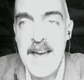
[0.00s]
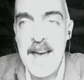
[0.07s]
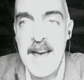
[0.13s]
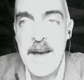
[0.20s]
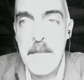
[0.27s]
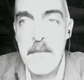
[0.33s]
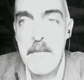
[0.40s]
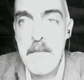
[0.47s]

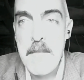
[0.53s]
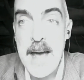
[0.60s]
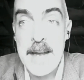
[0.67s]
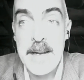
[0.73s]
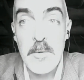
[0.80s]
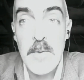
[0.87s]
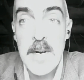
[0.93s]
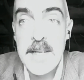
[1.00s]
And
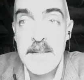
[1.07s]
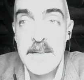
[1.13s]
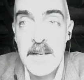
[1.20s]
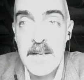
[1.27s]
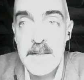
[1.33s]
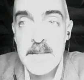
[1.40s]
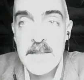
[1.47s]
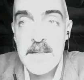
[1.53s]
it really
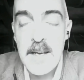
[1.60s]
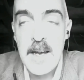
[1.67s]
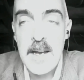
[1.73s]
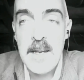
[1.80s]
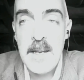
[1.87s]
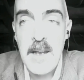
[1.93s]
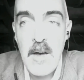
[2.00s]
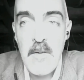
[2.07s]
does. I
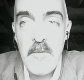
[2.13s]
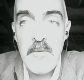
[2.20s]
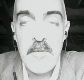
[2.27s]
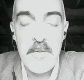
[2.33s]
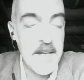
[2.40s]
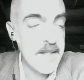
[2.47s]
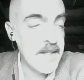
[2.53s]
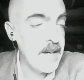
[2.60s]
love
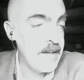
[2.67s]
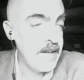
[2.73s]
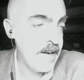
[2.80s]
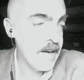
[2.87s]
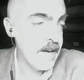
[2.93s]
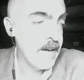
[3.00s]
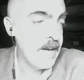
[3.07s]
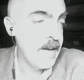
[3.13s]
this
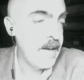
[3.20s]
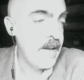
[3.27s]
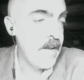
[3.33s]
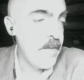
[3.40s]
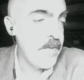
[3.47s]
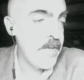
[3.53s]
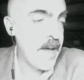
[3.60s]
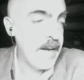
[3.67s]
idea
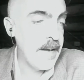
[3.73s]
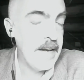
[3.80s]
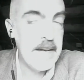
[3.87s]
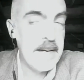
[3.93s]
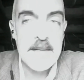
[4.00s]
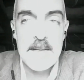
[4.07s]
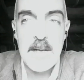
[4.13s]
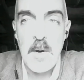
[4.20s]
that it
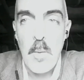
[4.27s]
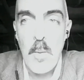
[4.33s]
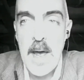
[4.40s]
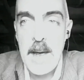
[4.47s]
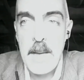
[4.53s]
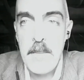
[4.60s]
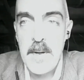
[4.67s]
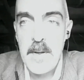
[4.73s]
is a
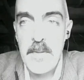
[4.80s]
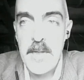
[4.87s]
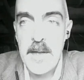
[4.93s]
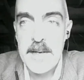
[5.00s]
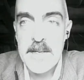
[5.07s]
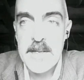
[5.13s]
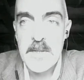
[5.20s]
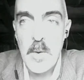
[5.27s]
web
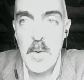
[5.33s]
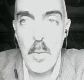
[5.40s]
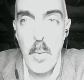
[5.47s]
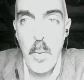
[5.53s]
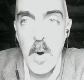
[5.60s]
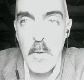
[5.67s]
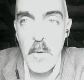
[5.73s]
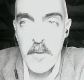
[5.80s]
that is
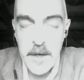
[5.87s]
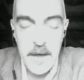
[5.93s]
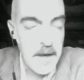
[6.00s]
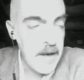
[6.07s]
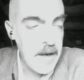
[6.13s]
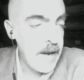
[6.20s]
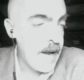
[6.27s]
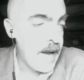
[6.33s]

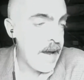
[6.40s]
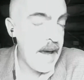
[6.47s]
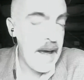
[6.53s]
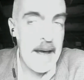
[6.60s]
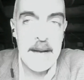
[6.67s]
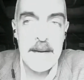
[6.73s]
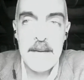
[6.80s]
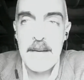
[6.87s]
woven
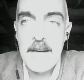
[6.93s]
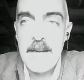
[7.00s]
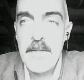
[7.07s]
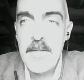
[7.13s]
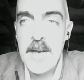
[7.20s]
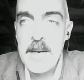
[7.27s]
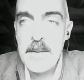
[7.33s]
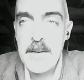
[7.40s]
and
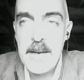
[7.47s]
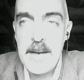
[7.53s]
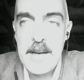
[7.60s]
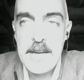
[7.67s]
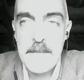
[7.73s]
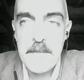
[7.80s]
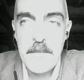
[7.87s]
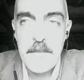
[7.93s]
that
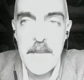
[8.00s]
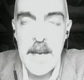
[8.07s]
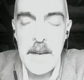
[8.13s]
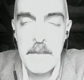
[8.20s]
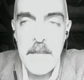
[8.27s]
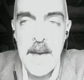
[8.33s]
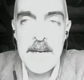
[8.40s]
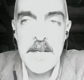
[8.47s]

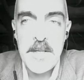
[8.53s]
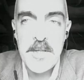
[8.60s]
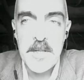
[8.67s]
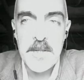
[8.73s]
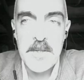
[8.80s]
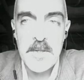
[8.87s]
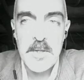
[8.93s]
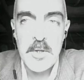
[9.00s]
it
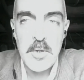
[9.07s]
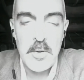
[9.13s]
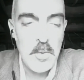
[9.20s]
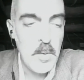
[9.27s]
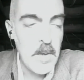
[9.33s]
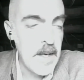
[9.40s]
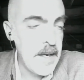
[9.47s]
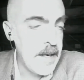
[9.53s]
manages to